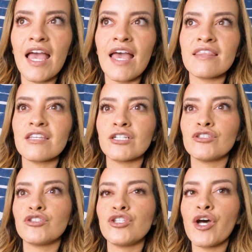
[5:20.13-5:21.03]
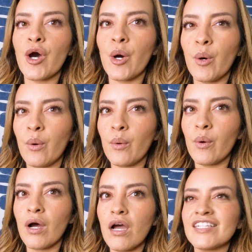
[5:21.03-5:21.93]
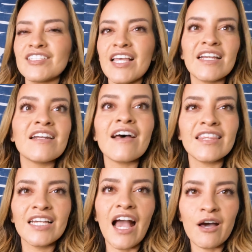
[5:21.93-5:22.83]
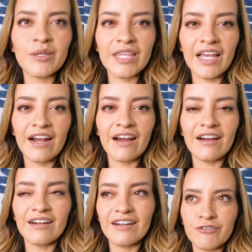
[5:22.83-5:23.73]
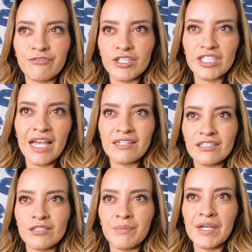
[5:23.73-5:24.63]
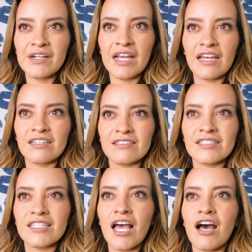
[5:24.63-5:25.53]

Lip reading: and there's like nothing out there or firsthand experience